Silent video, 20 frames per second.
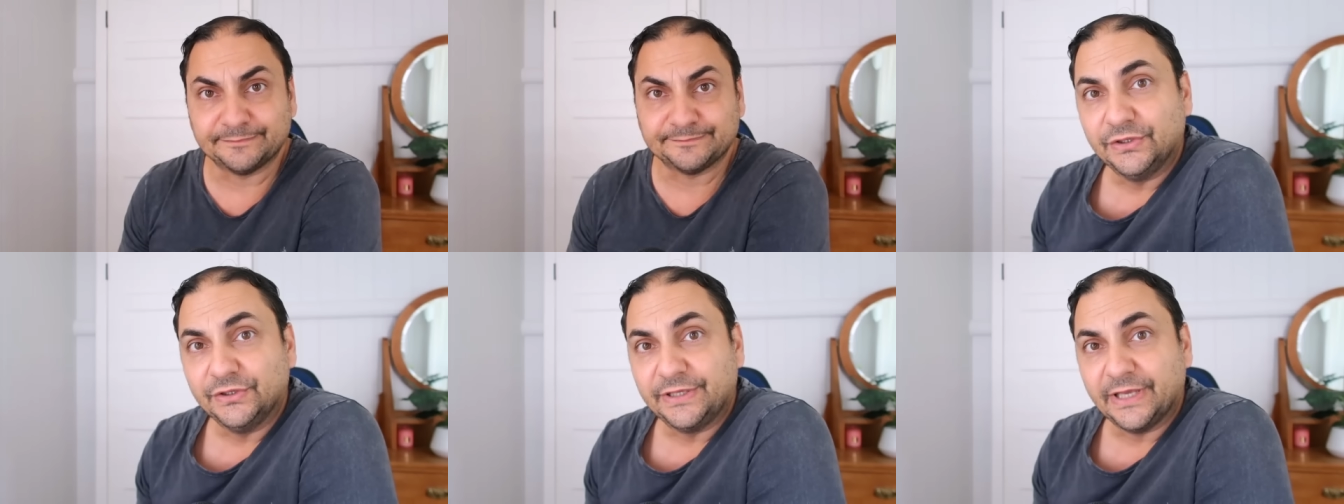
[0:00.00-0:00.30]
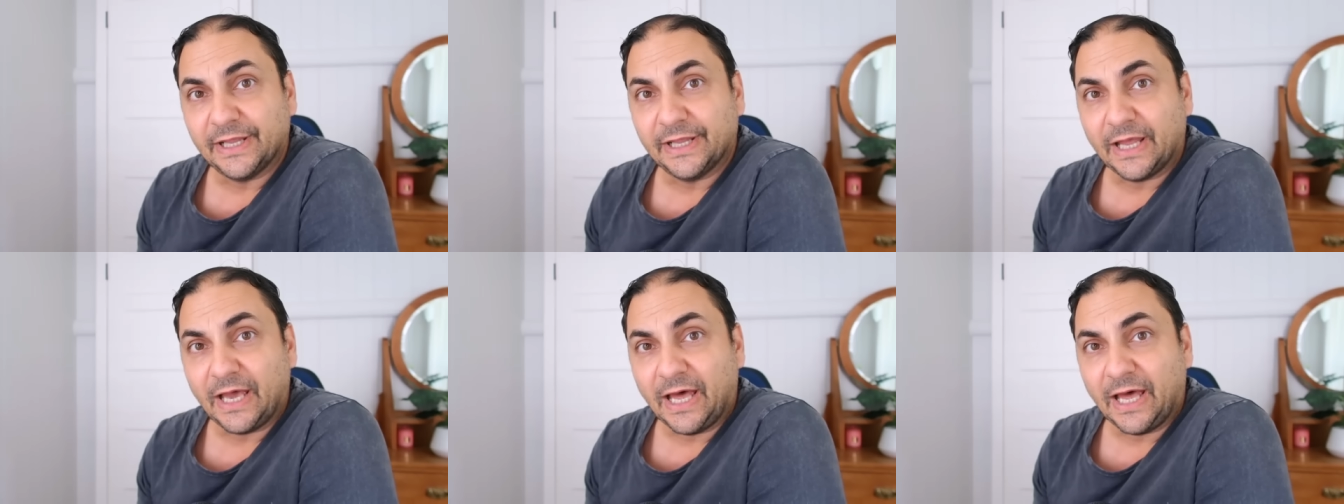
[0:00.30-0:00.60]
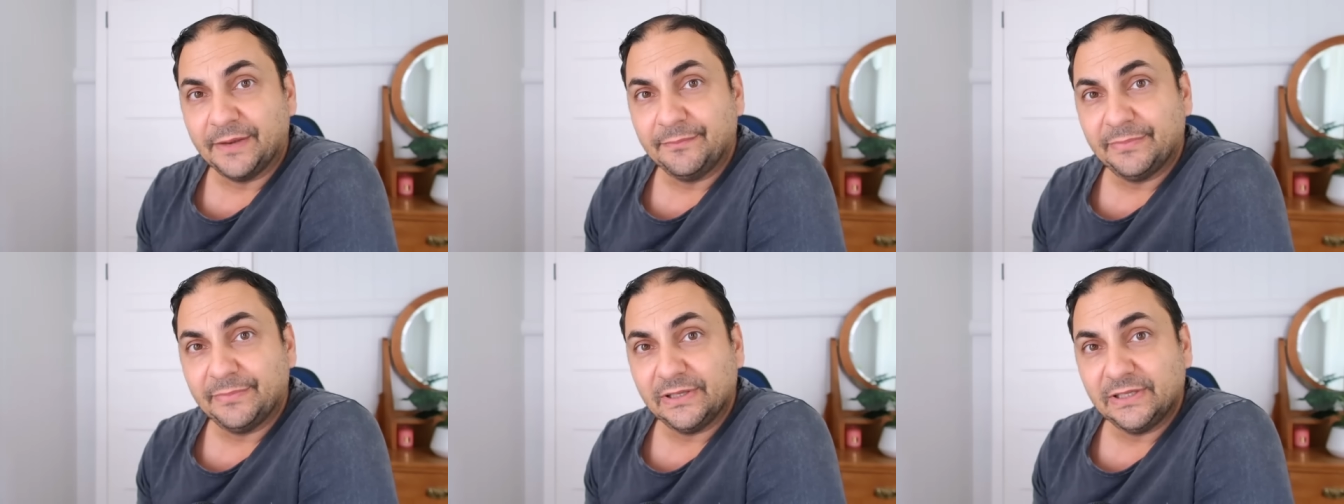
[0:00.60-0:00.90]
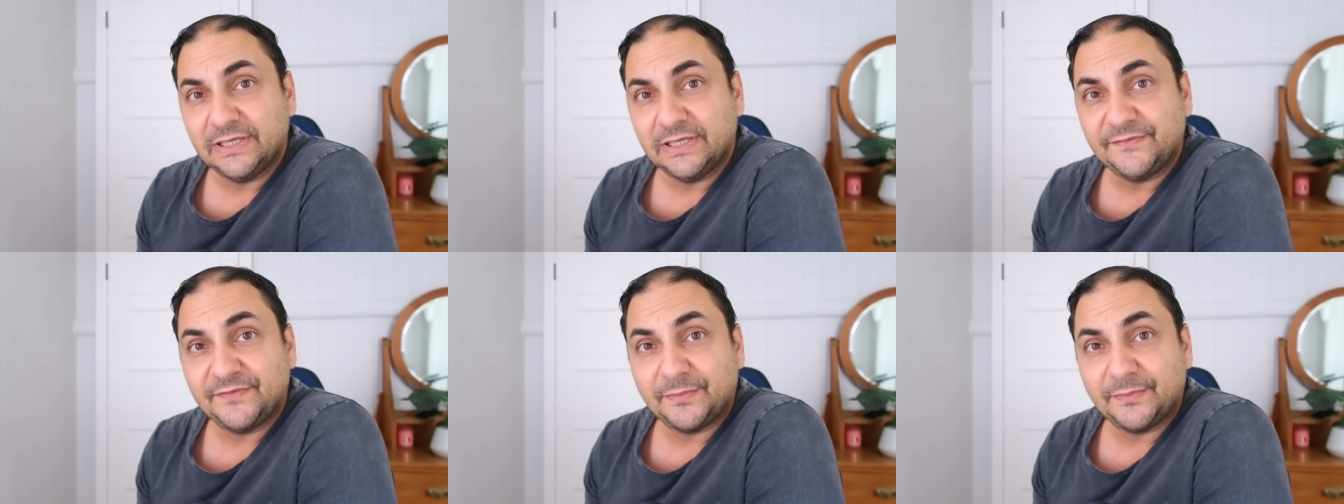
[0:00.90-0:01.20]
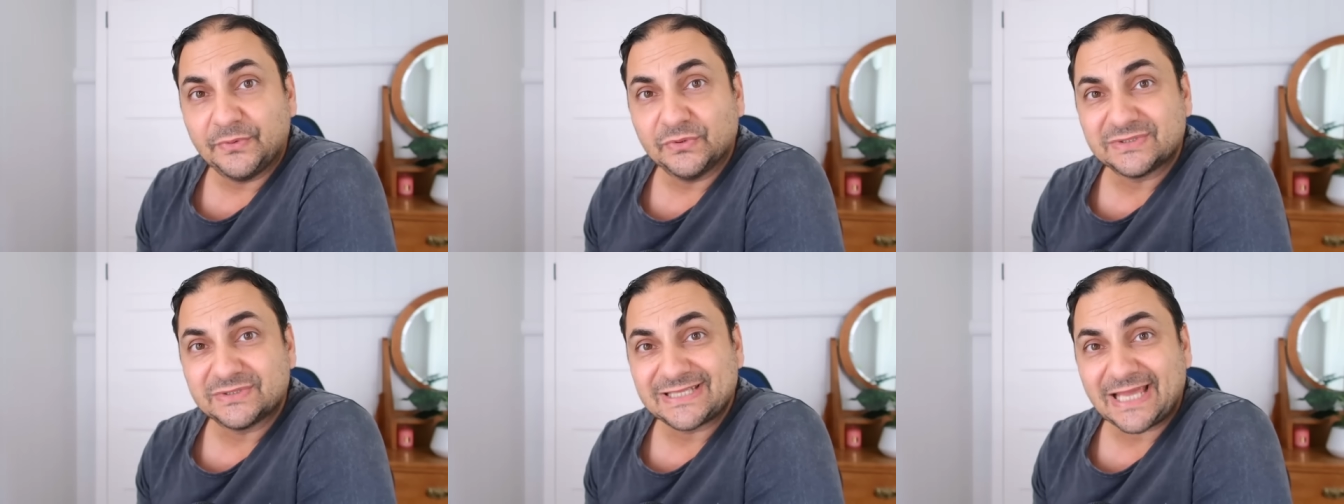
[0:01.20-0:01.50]
You get
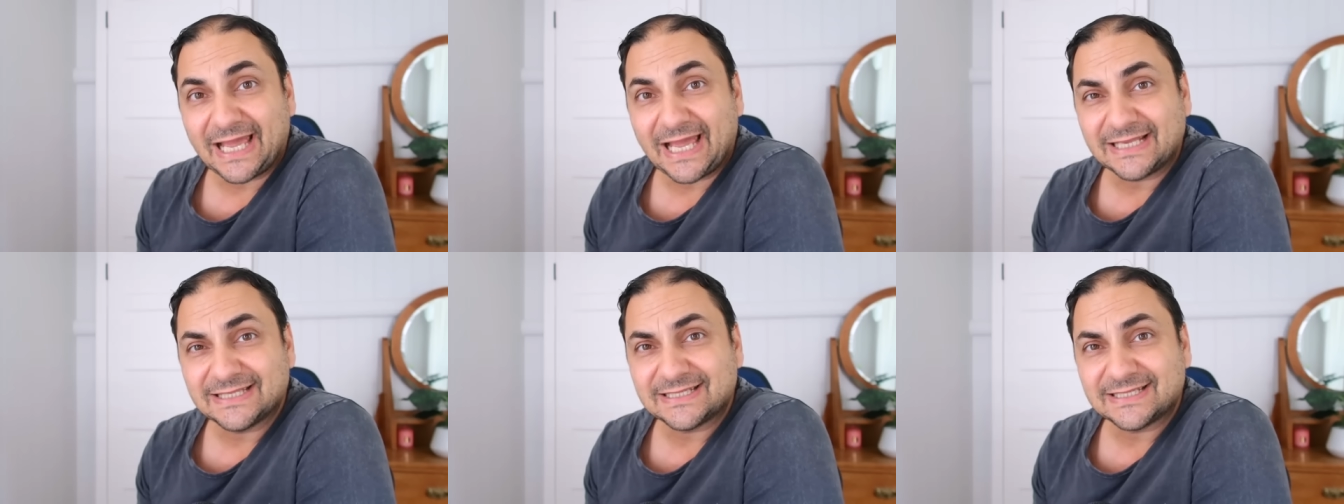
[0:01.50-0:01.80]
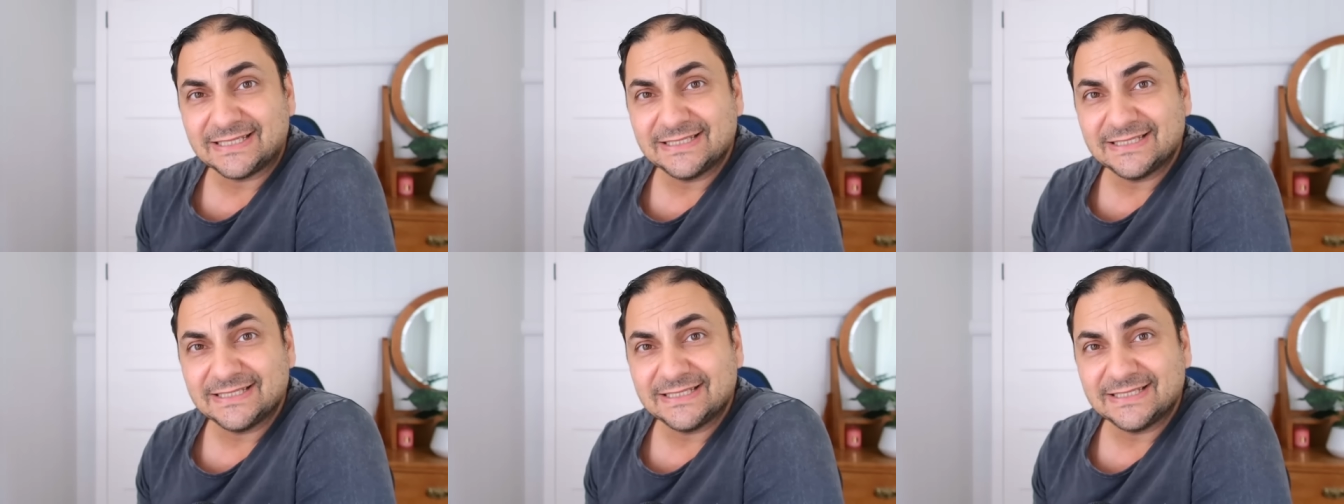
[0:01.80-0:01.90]
unbelievable tax